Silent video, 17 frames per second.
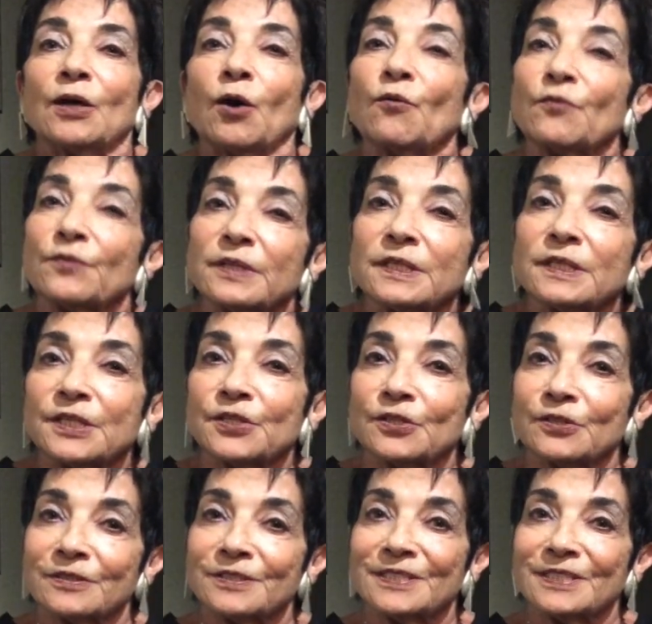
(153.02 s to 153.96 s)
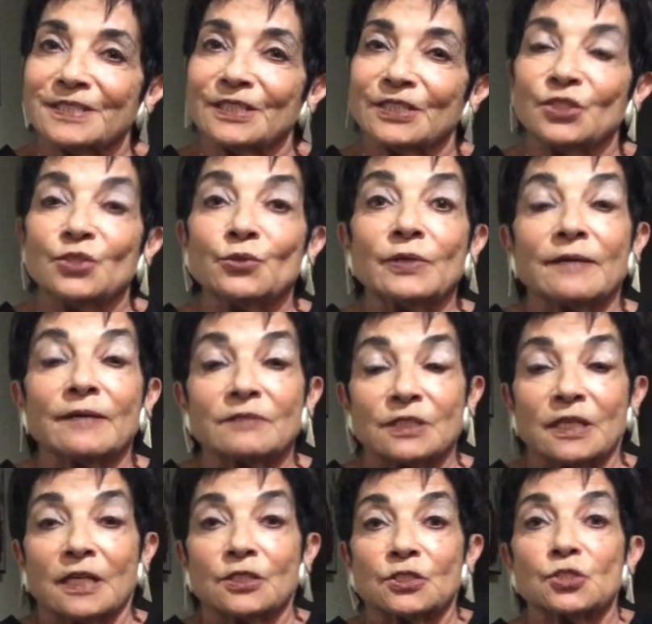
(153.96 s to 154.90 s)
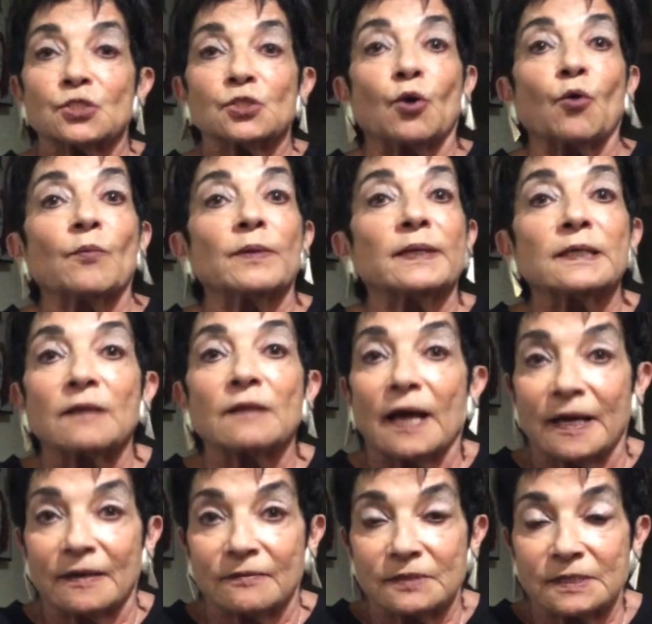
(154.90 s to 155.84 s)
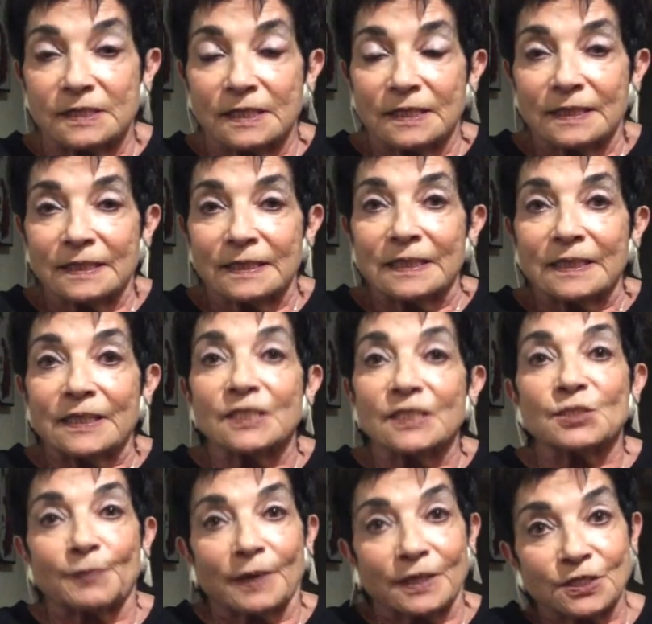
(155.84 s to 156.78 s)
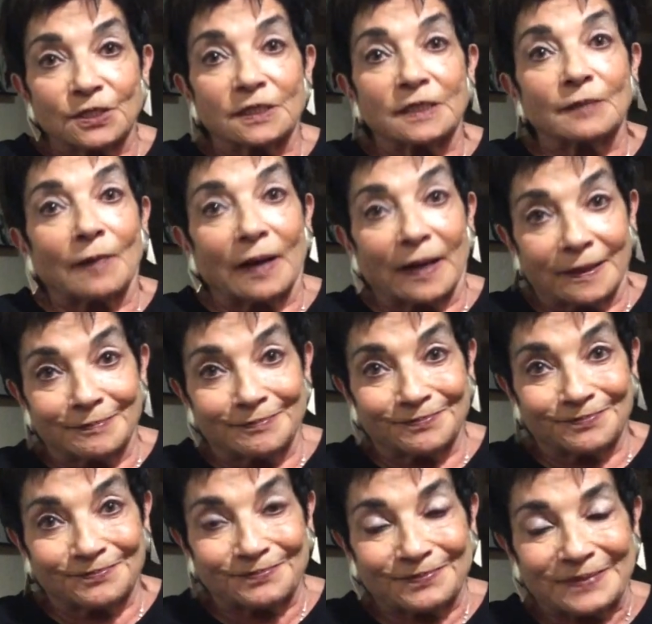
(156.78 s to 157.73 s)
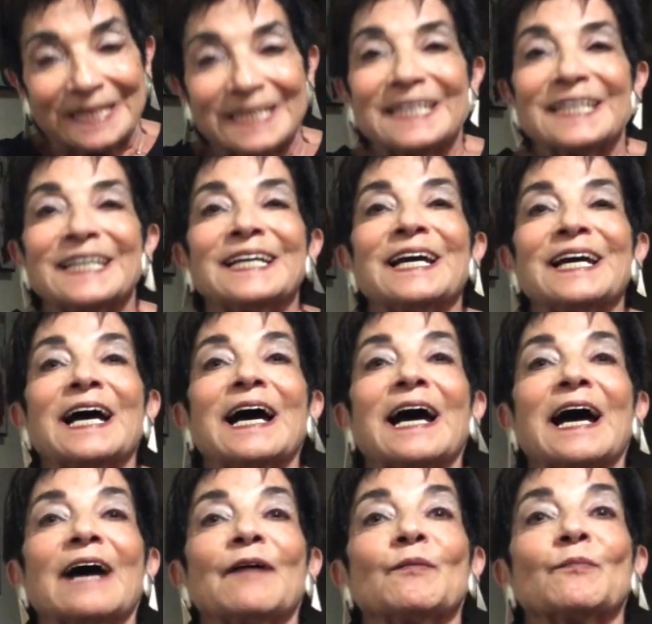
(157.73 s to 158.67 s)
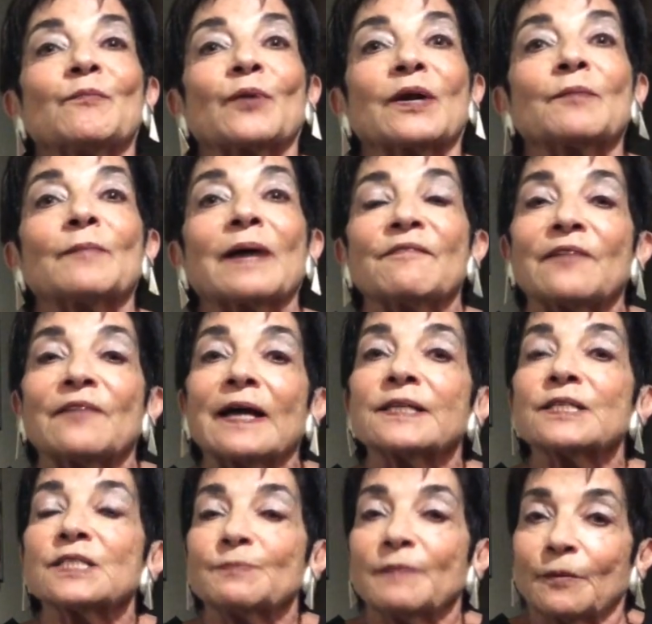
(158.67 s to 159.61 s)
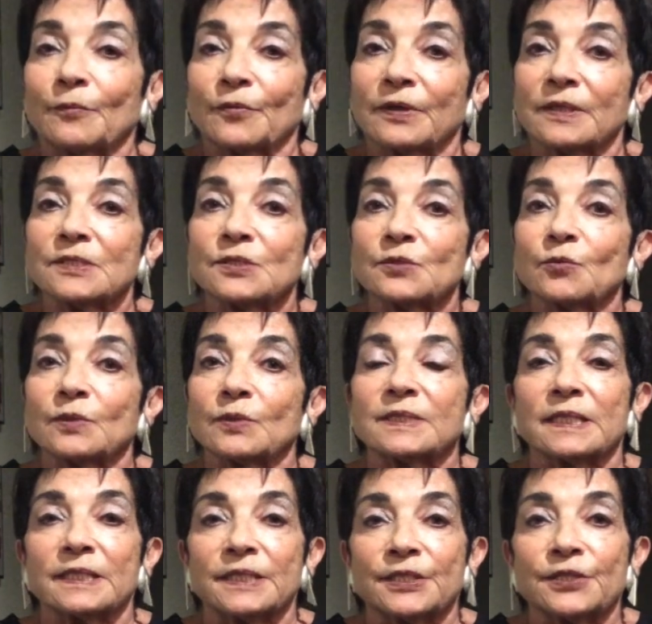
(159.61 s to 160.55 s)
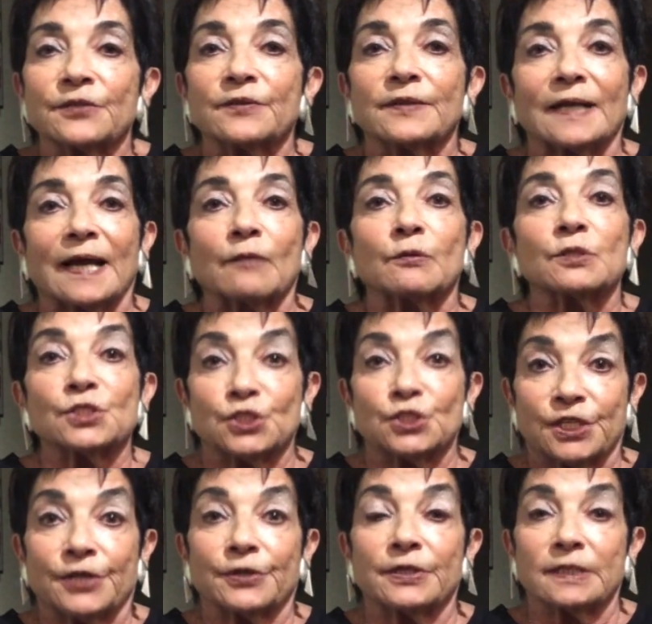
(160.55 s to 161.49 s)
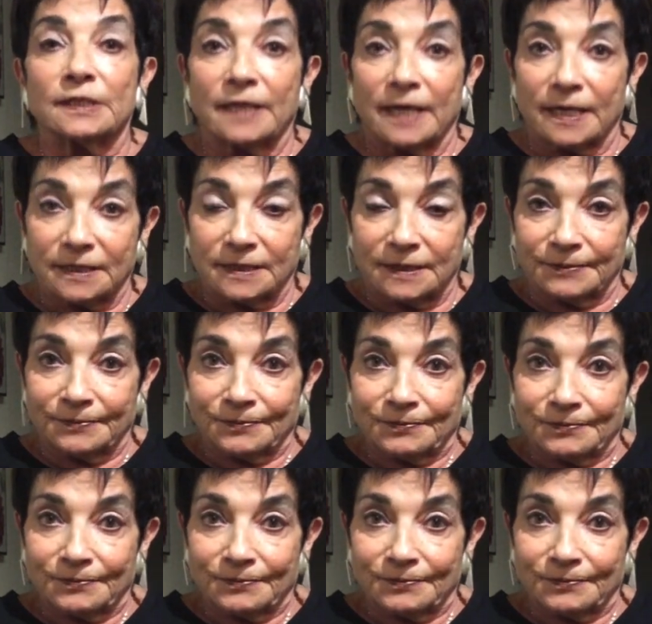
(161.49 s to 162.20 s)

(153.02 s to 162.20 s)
Over the years, you have touched so many lives, especially mine. One of my fondest memories was the year that I was chair elect.